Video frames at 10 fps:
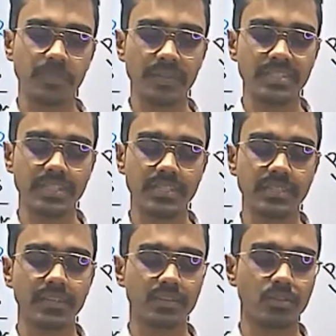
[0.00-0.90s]
then
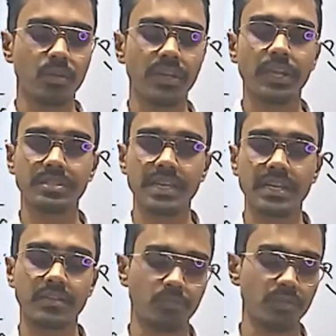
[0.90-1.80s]
no need to check
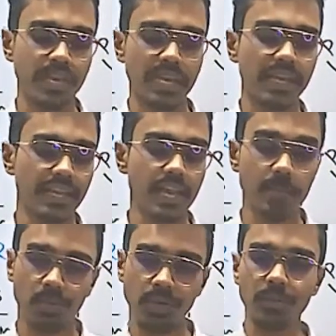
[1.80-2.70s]
force and area point to
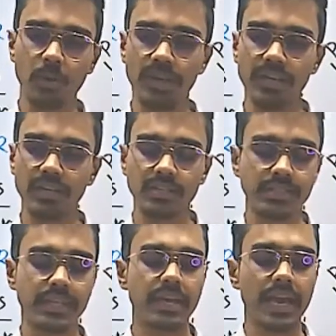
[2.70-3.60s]
point. Then
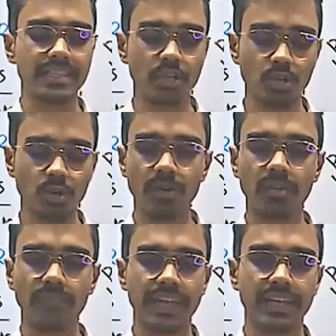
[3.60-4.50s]
as an overall, we can
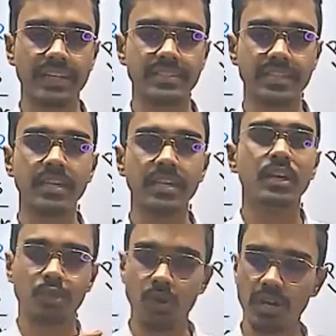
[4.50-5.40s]
consider
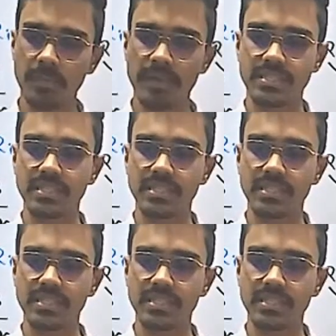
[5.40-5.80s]
total pressure